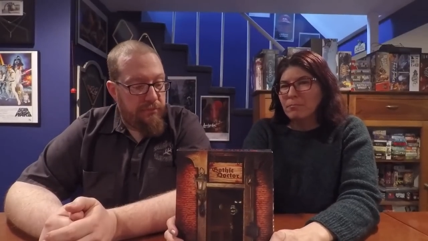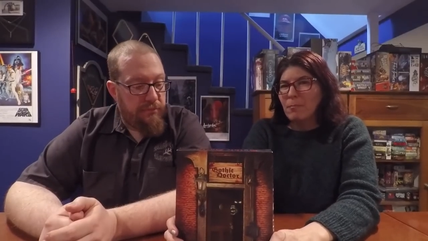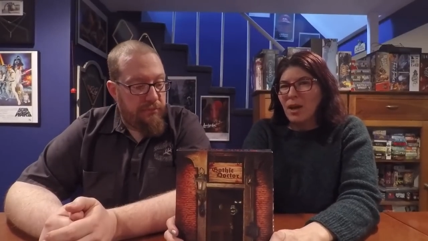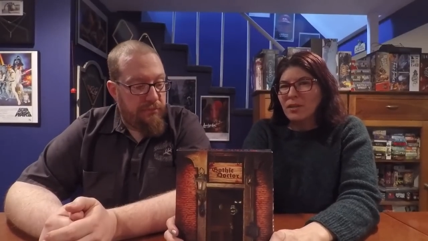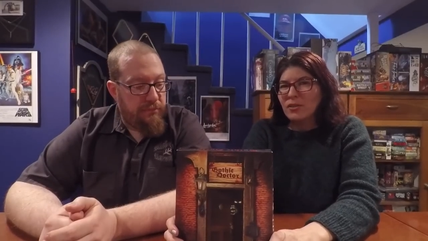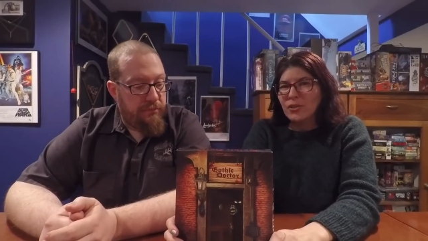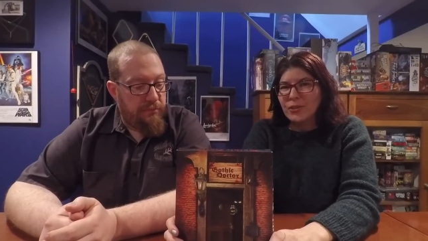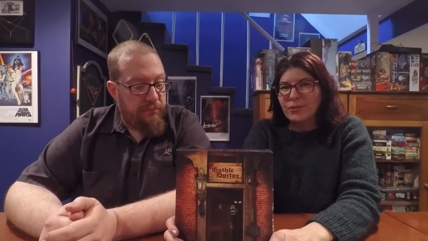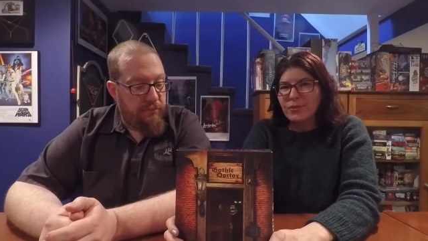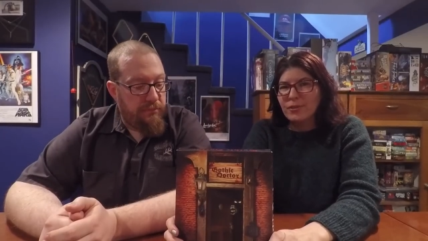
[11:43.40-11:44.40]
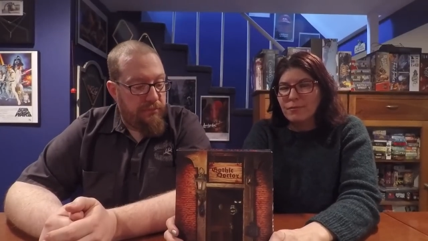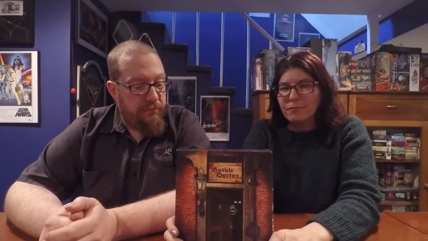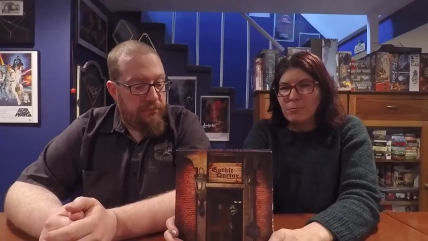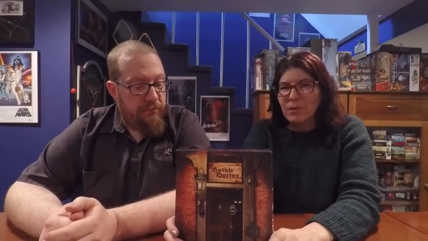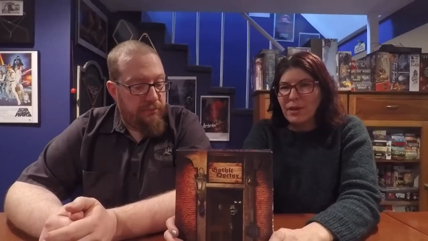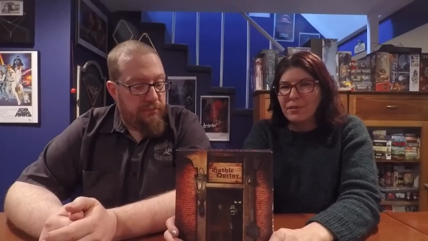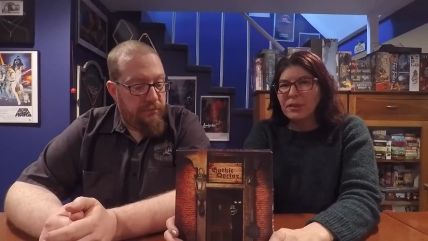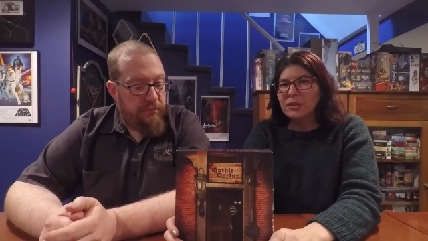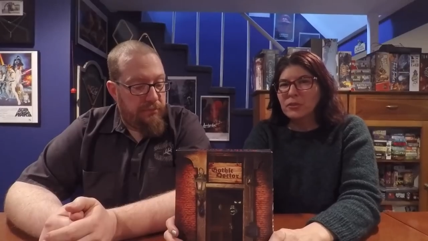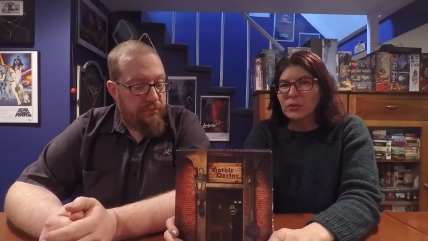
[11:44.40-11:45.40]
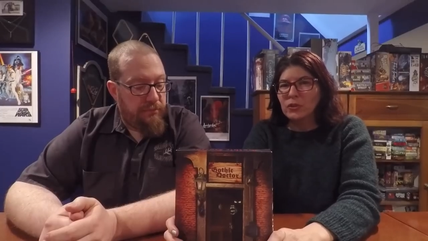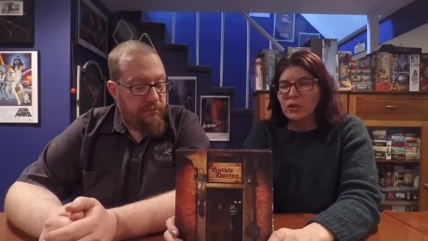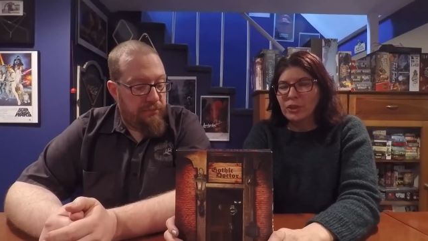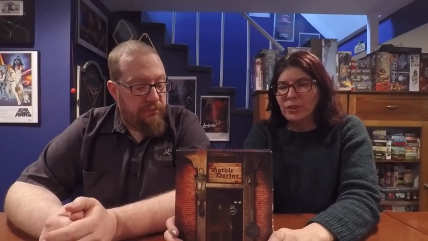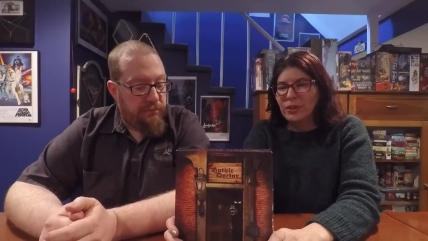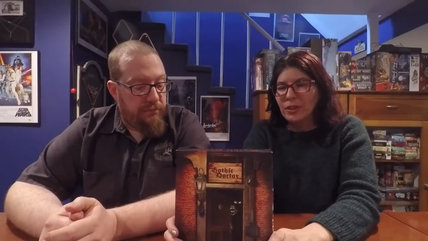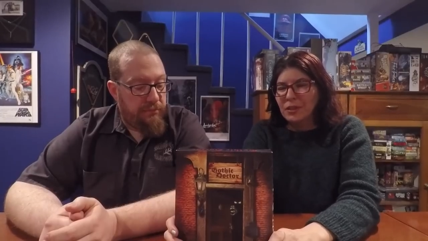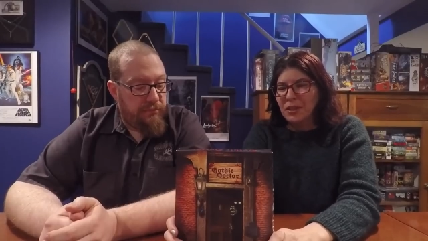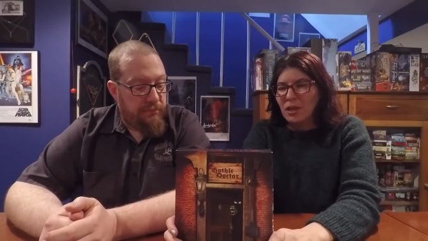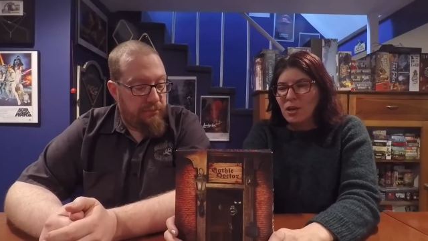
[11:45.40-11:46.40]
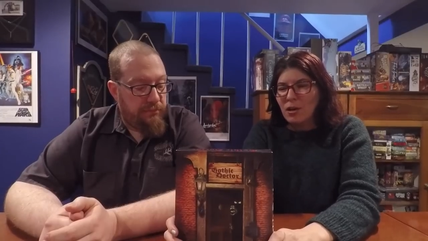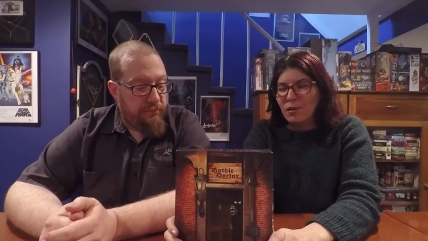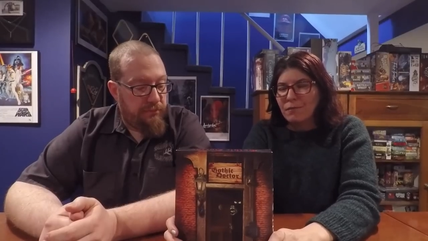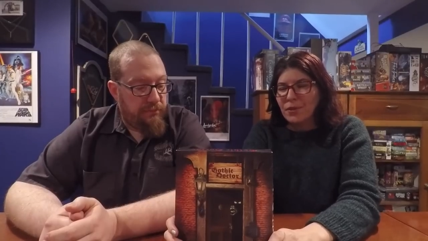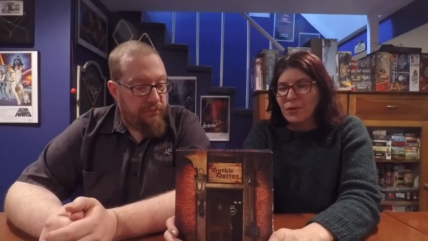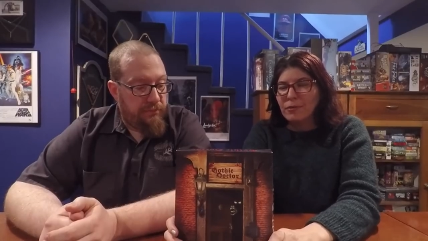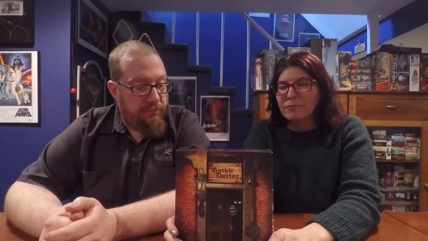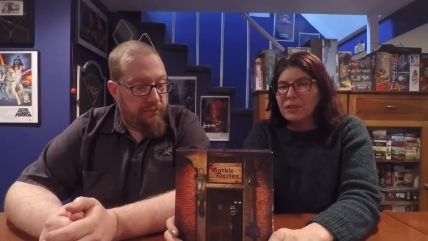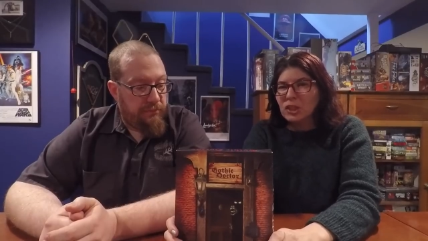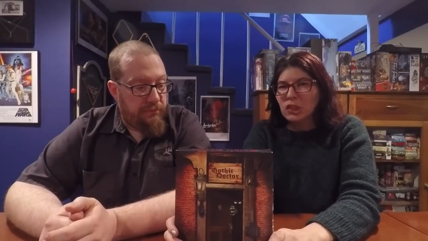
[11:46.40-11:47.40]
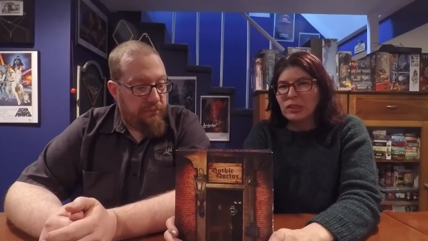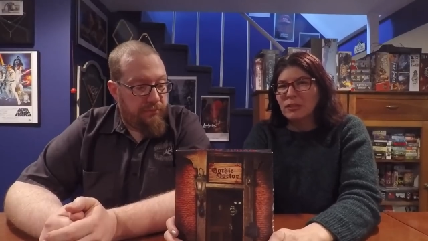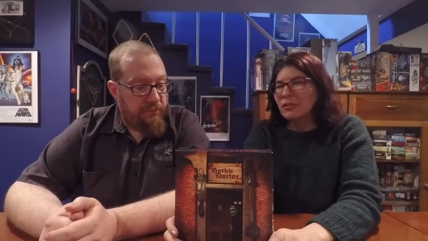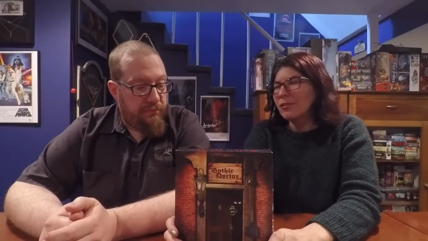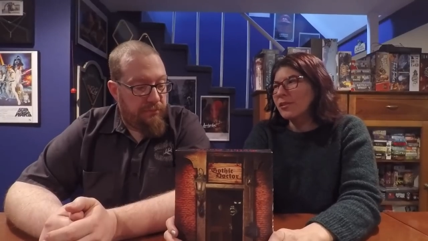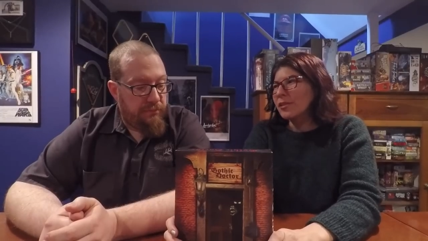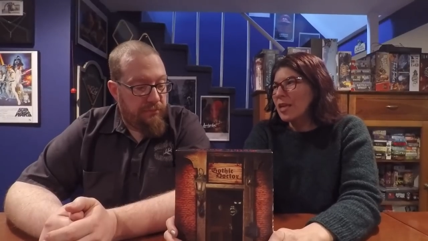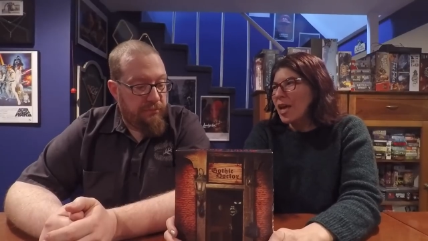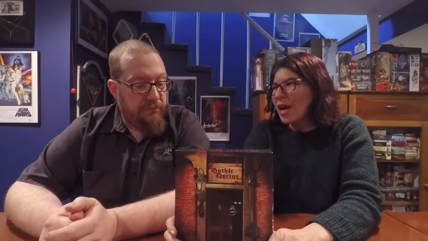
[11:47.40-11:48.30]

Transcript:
Speaker 1: monsters from gothic literature of their afflictions mm.